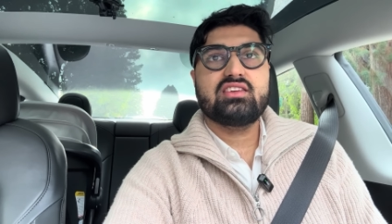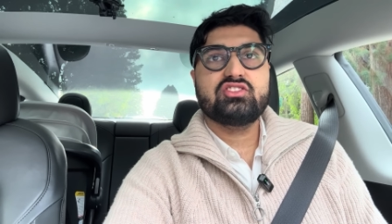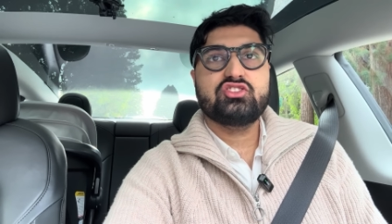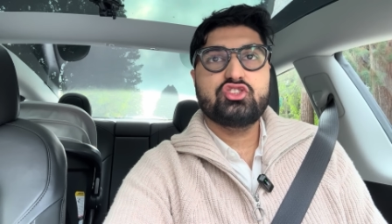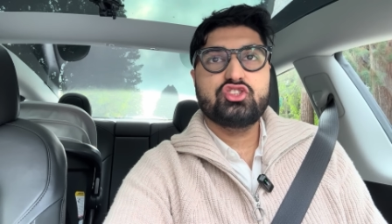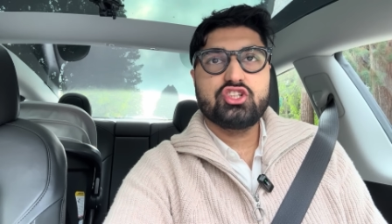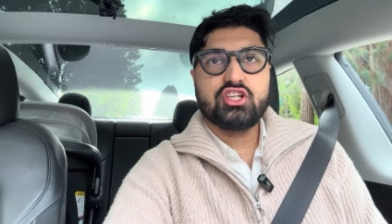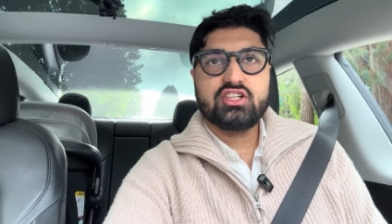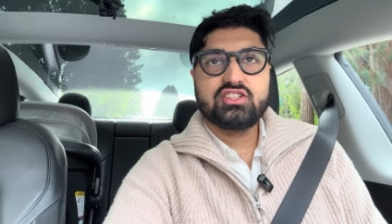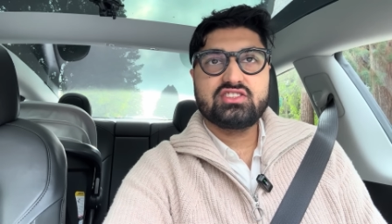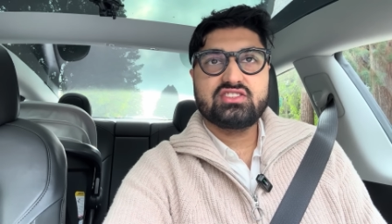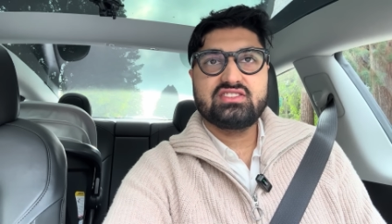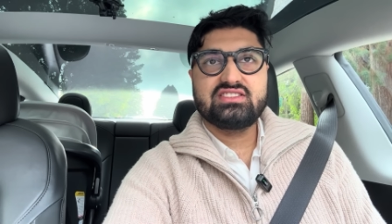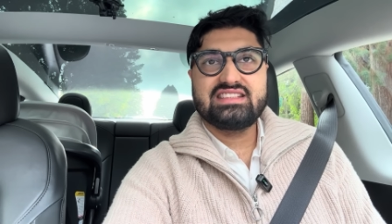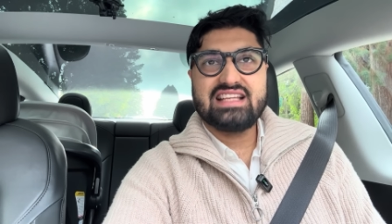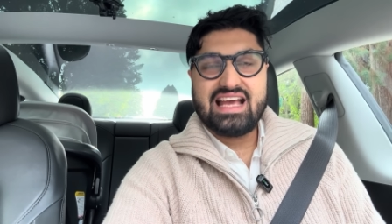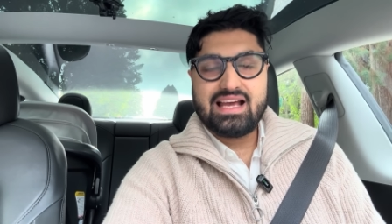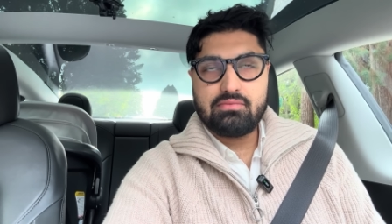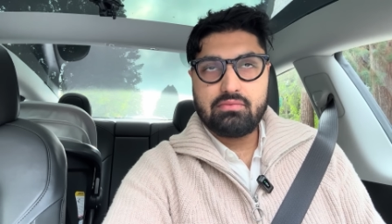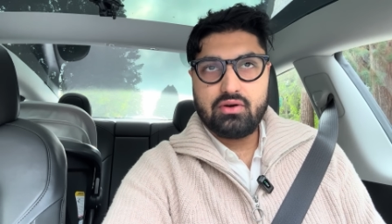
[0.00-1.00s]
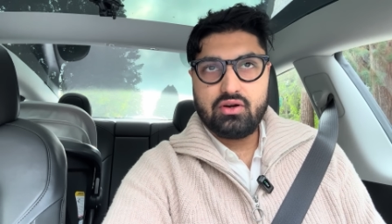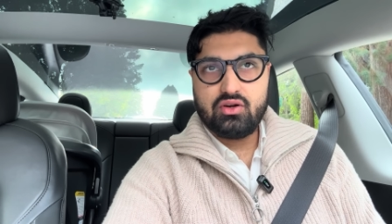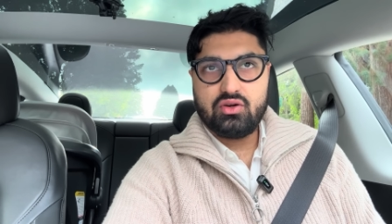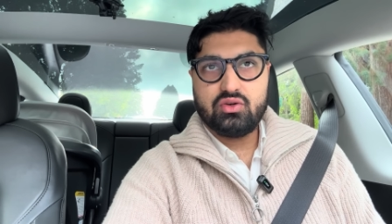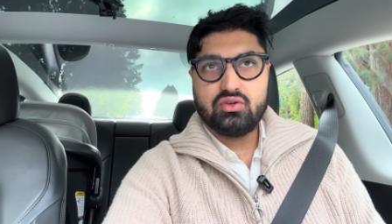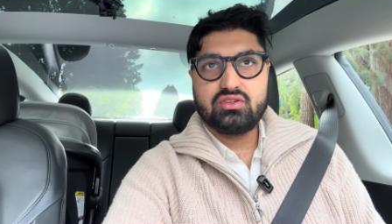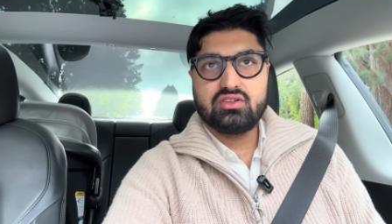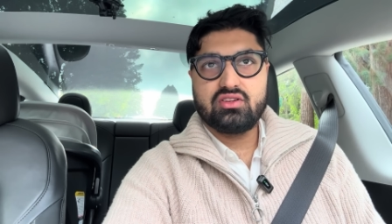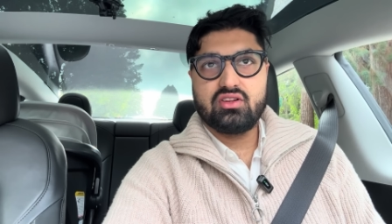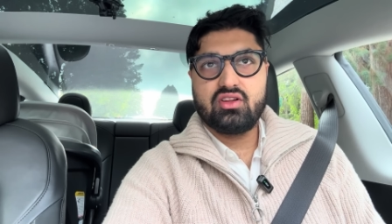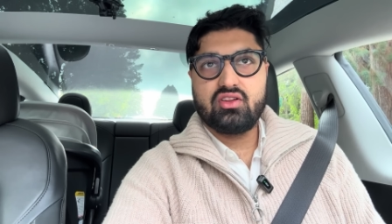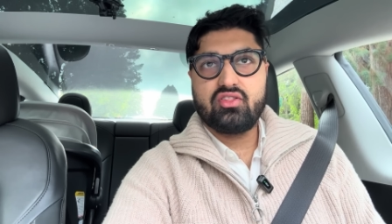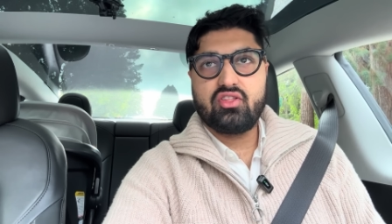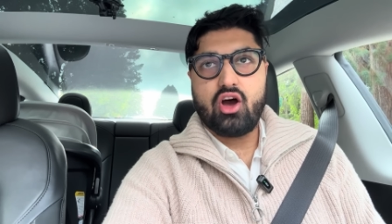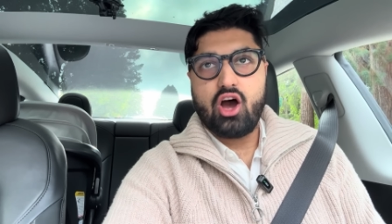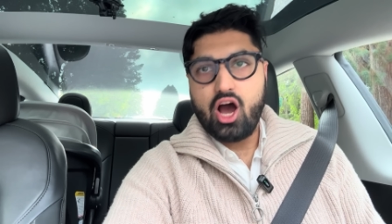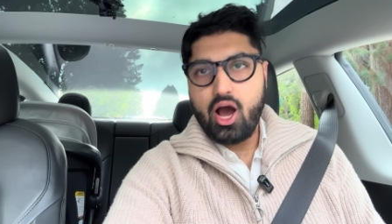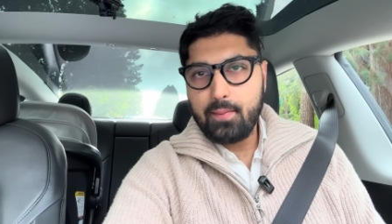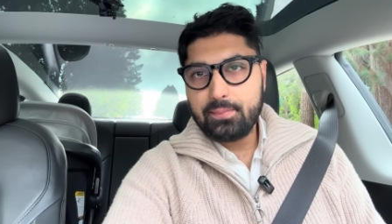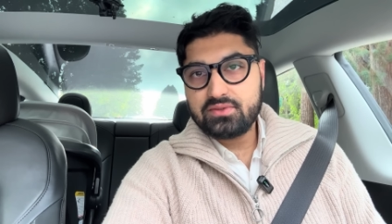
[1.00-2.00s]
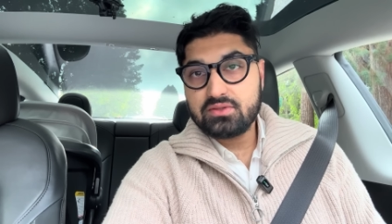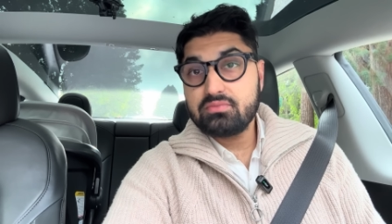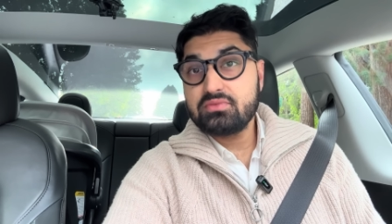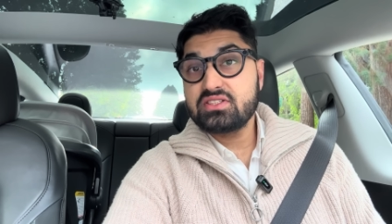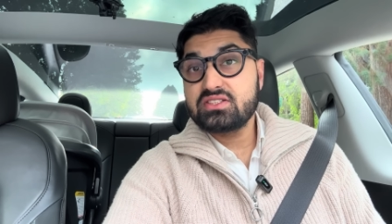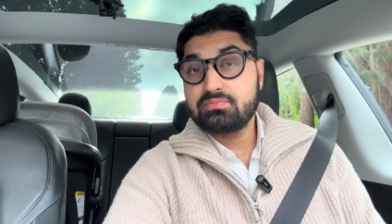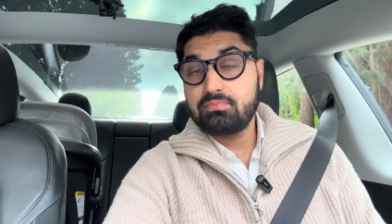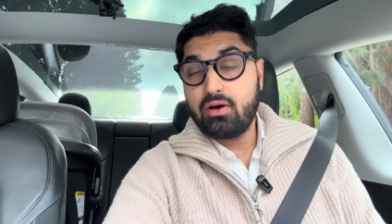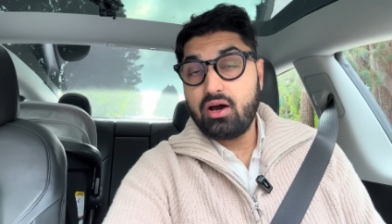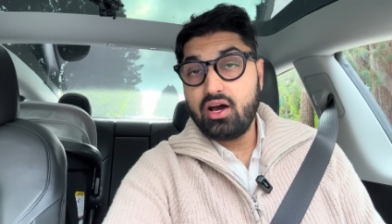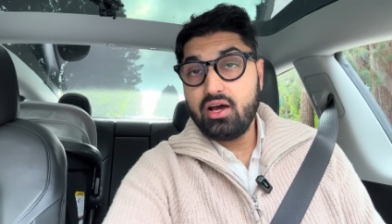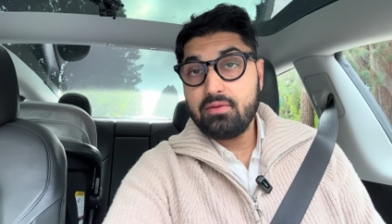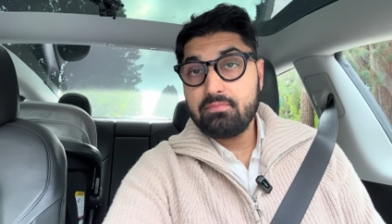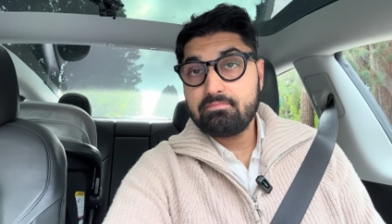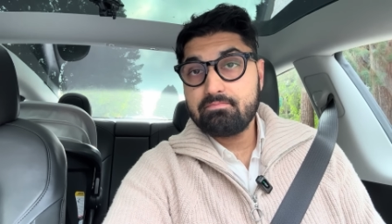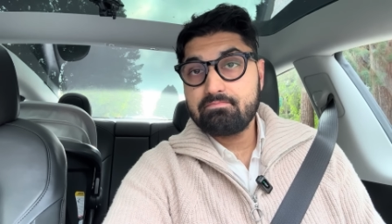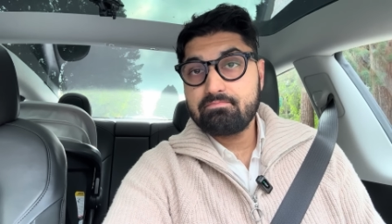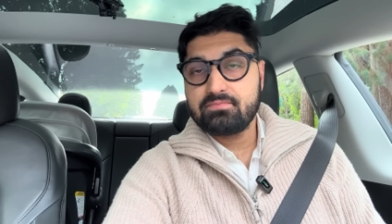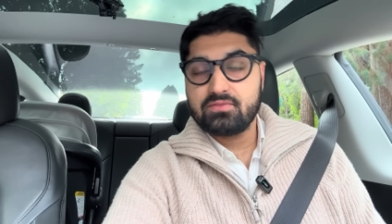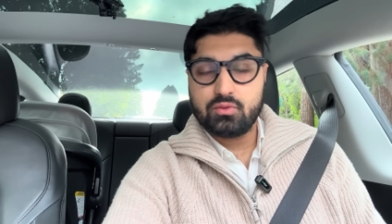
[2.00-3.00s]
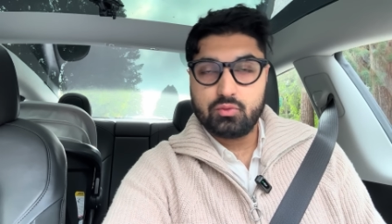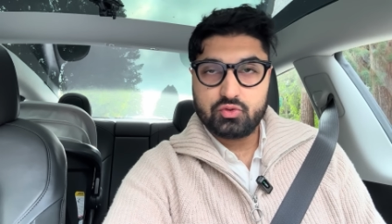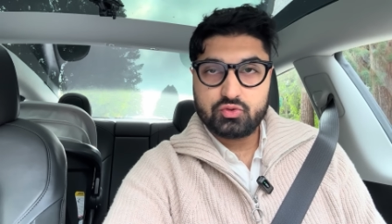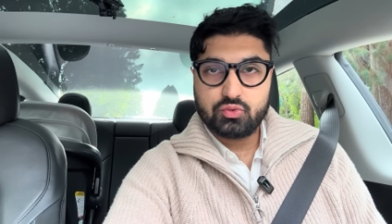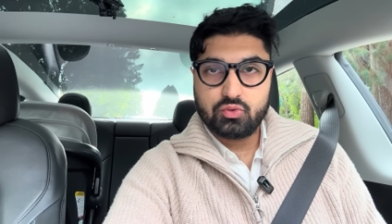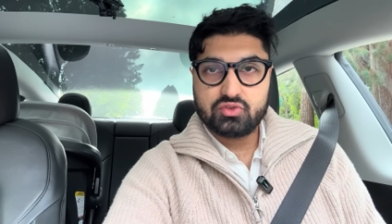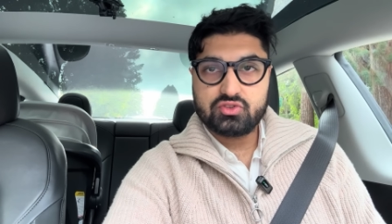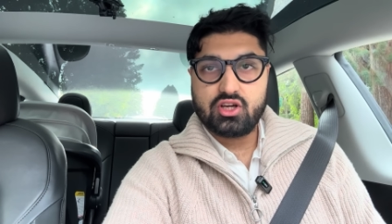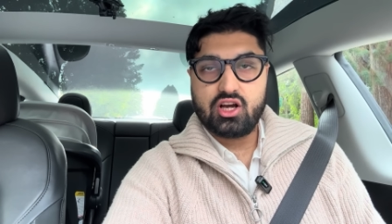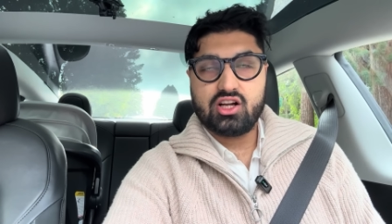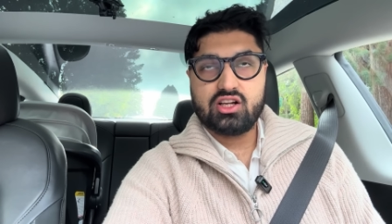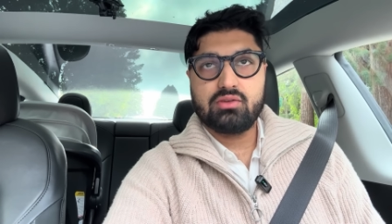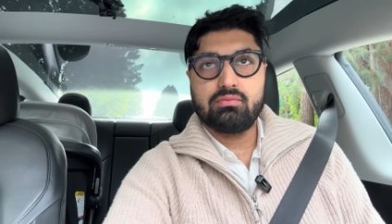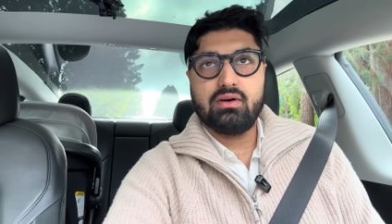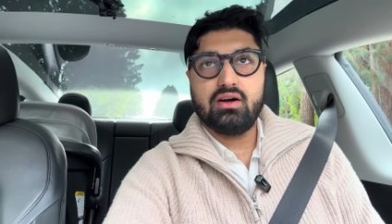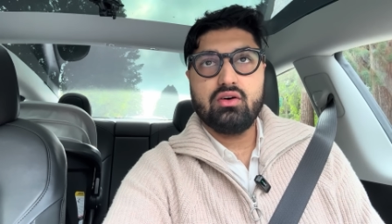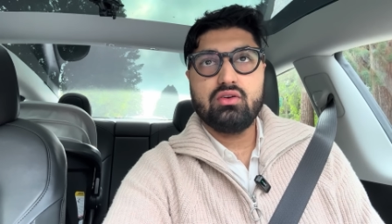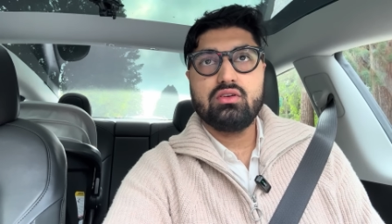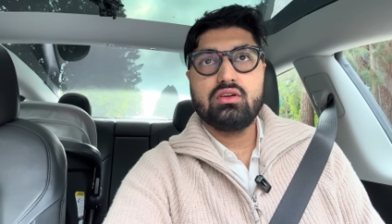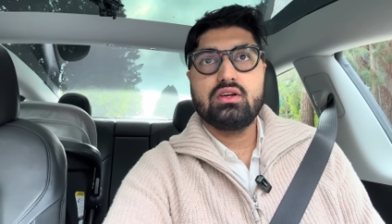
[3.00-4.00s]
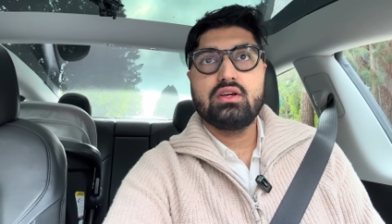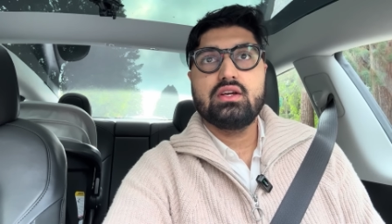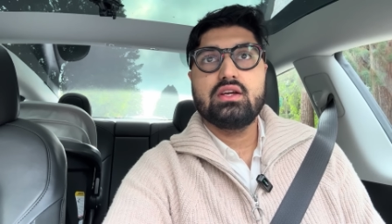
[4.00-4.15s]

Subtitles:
just demoed the Optimus Bot, which we'll talk about,